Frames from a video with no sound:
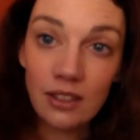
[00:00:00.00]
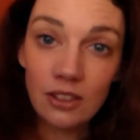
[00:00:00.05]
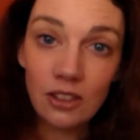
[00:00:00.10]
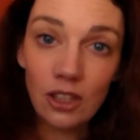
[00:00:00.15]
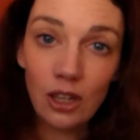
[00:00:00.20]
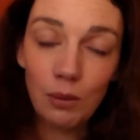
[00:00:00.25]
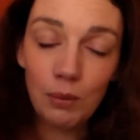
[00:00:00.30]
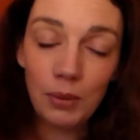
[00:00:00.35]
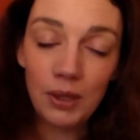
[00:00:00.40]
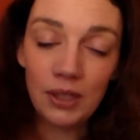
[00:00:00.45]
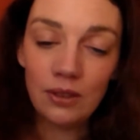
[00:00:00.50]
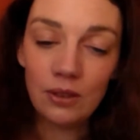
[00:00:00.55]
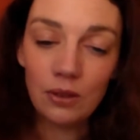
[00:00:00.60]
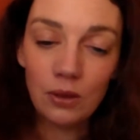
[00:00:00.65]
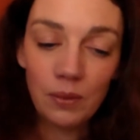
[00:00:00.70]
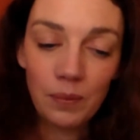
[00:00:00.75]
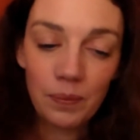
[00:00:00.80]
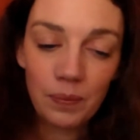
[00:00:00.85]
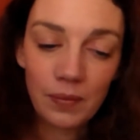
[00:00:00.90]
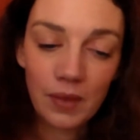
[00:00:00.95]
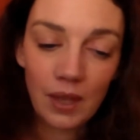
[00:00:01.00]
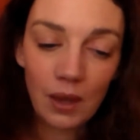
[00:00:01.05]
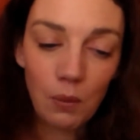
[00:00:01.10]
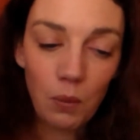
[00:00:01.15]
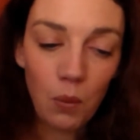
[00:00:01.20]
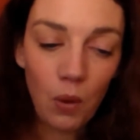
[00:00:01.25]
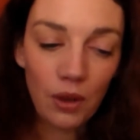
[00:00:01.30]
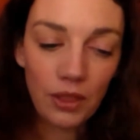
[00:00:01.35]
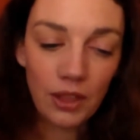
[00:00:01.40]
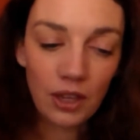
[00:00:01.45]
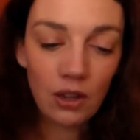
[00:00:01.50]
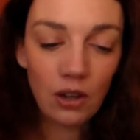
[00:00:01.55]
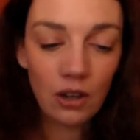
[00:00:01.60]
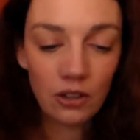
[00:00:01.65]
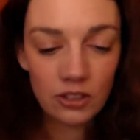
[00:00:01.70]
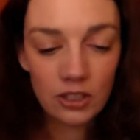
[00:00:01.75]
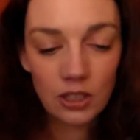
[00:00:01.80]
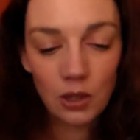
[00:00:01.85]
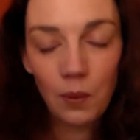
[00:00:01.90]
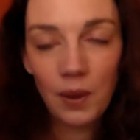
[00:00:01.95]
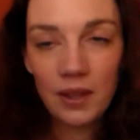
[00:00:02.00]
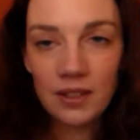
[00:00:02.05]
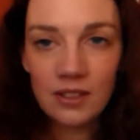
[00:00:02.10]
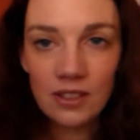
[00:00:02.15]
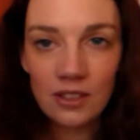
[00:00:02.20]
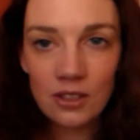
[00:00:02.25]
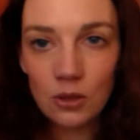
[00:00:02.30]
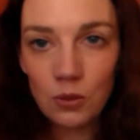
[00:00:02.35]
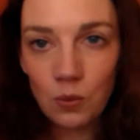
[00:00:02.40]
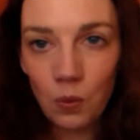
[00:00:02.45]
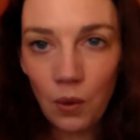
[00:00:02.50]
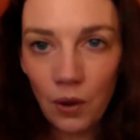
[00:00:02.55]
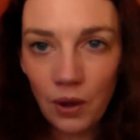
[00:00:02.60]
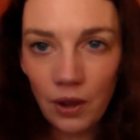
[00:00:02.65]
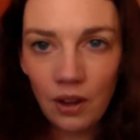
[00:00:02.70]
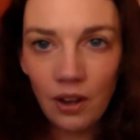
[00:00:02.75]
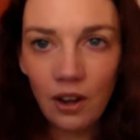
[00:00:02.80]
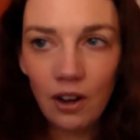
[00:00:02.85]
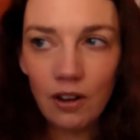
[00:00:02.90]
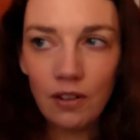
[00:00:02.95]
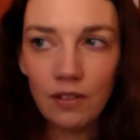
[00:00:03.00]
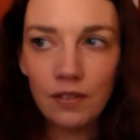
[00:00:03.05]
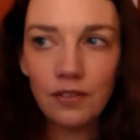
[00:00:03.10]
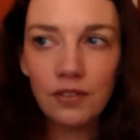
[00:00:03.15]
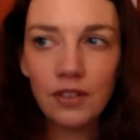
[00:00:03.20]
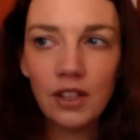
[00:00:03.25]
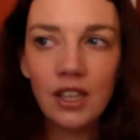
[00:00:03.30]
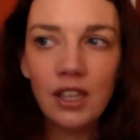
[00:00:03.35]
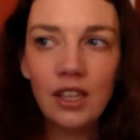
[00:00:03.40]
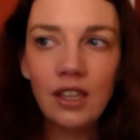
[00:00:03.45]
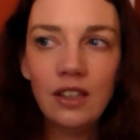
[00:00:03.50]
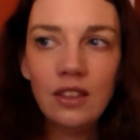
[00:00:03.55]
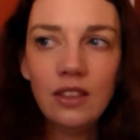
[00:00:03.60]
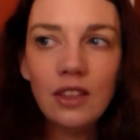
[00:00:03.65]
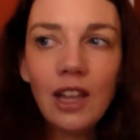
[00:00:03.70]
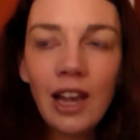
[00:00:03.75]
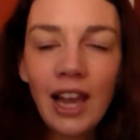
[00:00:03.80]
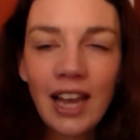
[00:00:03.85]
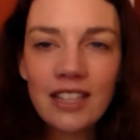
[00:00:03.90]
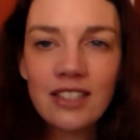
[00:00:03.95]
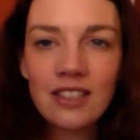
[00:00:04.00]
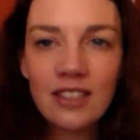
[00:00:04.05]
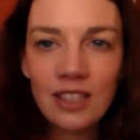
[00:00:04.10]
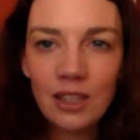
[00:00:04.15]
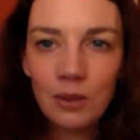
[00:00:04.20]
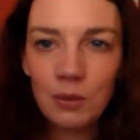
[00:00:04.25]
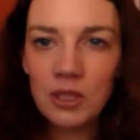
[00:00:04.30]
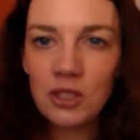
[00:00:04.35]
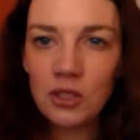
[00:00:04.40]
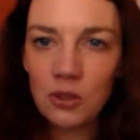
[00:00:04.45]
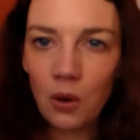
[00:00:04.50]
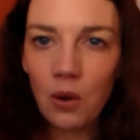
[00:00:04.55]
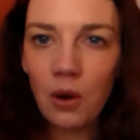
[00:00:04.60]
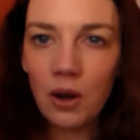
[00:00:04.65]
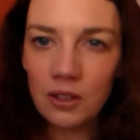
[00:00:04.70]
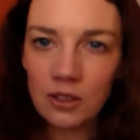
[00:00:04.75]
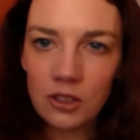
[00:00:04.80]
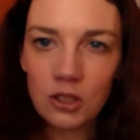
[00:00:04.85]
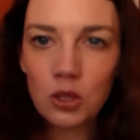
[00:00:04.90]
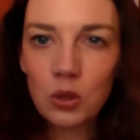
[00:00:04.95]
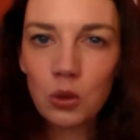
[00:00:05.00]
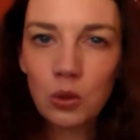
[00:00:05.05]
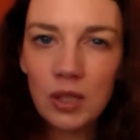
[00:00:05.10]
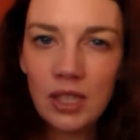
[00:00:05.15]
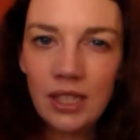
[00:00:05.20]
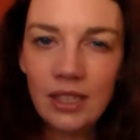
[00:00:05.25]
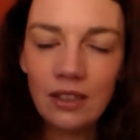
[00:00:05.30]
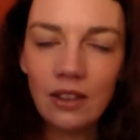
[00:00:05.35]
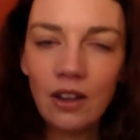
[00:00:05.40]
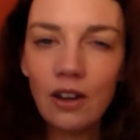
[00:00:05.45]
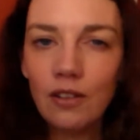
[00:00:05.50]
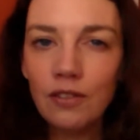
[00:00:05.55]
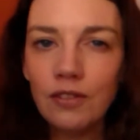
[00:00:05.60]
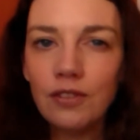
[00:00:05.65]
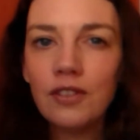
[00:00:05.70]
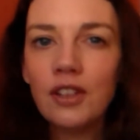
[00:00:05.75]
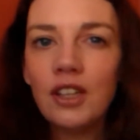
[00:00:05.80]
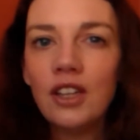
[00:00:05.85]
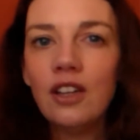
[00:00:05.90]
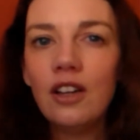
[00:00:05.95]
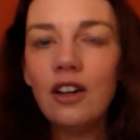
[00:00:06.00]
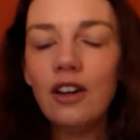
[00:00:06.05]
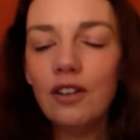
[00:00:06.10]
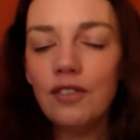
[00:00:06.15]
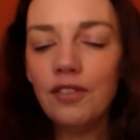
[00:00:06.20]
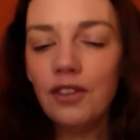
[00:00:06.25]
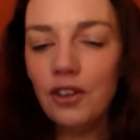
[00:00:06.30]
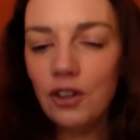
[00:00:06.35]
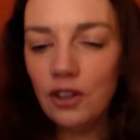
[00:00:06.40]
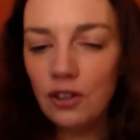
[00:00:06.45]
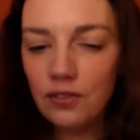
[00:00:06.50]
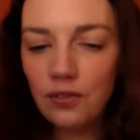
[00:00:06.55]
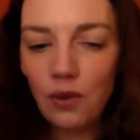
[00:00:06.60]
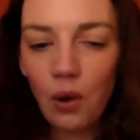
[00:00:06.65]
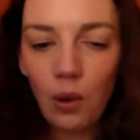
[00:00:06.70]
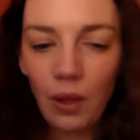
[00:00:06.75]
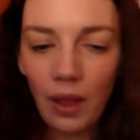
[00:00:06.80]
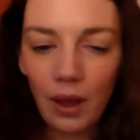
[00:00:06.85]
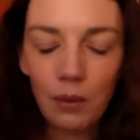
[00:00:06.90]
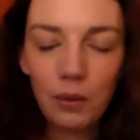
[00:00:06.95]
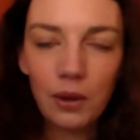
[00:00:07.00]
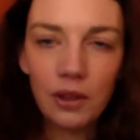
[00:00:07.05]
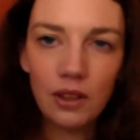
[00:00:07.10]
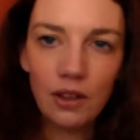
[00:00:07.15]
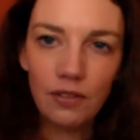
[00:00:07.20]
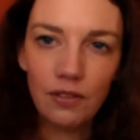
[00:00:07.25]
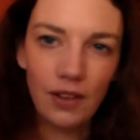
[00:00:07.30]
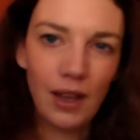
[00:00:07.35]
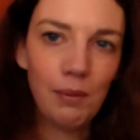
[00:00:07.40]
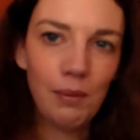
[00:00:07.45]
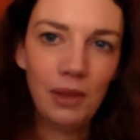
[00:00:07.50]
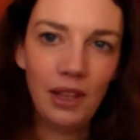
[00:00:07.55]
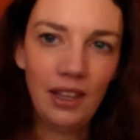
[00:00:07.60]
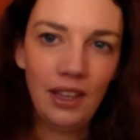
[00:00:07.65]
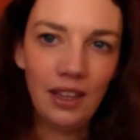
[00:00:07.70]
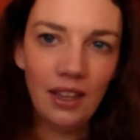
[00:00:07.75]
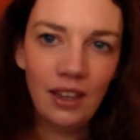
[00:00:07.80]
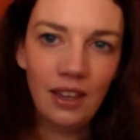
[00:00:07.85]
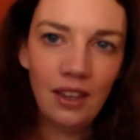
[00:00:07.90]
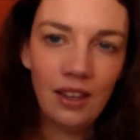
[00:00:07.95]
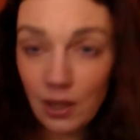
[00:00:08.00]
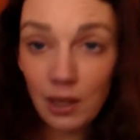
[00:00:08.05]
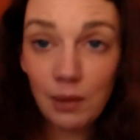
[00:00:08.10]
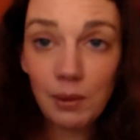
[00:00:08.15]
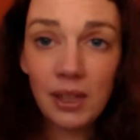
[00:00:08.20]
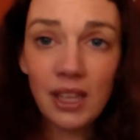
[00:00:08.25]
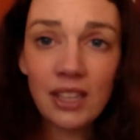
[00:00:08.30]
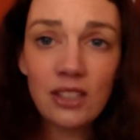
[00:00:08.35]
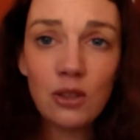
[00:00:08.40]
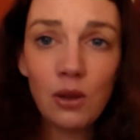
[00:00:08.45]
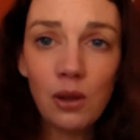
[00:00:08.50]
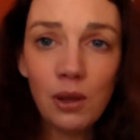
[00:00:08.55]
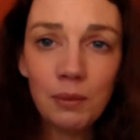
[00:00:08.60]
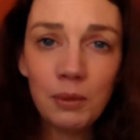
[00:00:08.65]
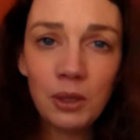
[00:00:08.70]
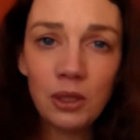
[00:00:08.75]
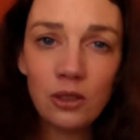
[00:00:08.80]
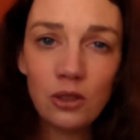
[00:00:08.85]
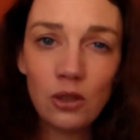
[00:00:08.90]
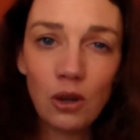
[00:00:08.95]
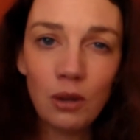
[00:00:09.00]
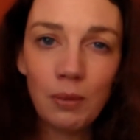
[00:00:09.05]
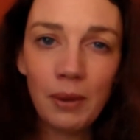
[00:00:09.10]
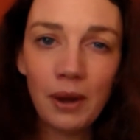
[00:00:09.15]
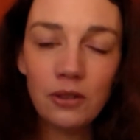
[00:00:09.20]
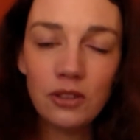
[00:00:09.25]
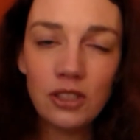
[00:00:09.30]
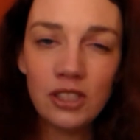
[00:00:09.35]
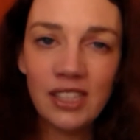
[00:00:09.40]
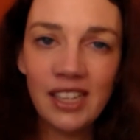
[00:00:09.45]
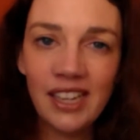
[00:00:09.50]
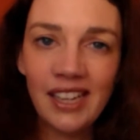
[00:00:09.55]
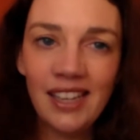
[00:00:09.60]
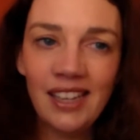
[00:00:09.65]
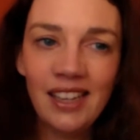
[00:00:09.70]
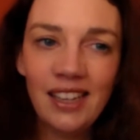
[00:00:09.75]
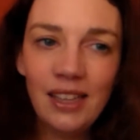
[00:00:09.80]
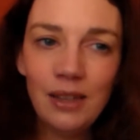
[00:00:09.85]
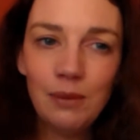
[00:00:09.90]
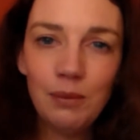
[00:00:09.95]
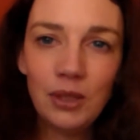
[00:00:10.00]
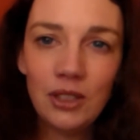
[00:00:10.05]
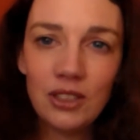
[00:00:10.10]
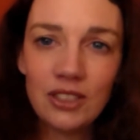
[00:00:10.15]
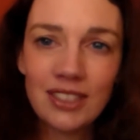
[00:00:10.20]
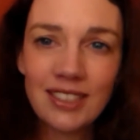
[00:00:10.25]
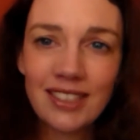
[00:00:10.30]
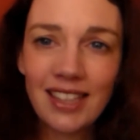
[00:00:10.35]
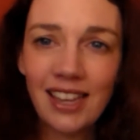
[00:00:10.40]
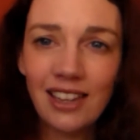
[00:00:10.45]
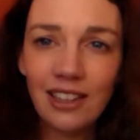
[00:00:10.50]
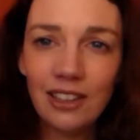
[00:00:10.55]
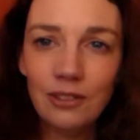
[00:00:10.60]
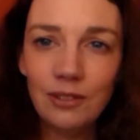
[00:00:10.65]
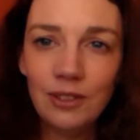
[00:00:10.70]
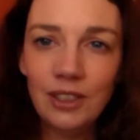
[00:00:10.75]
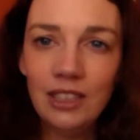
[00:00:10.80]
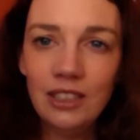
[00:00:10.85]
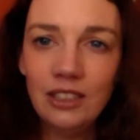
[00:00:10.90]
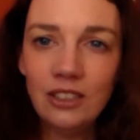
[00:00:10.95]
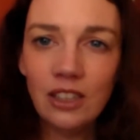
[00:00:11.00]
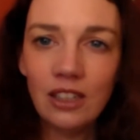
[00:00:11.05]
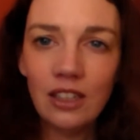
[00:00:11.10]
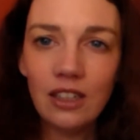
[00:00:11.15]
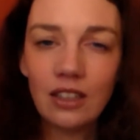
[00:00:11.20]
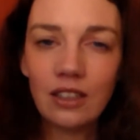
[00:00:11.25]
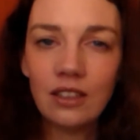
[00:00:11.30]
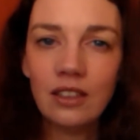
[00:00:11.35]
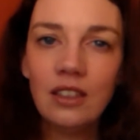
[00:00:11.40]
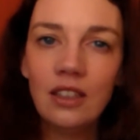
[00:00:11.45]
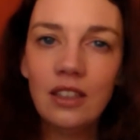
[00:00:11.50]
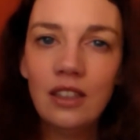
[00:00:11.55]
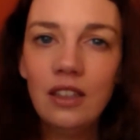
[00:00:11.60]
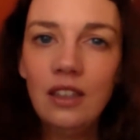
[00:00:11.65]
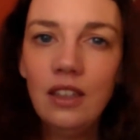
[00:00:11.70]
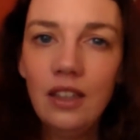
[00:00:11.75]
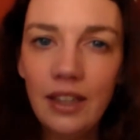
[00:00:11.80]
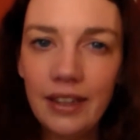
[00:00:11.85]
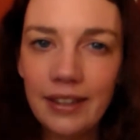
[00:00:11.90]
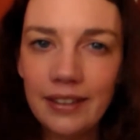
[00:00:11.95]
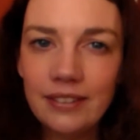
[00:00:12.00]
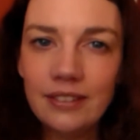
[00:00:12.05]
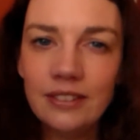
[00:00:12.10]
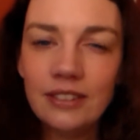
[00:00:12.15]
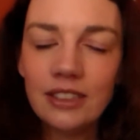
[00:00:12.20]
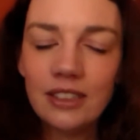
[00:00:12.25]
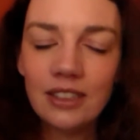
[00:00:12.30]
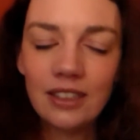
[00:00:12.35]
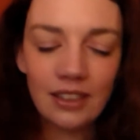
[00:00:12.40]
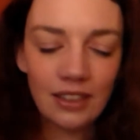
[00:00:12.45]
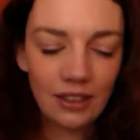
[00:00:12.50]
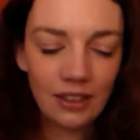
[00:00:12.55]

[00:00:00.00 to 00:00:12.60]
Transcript: ended up and what the consequences were of the last thing we saw on screen of her fallout with her family. So anyway, that's all I'm going to talk about today, because it's getting really dark. And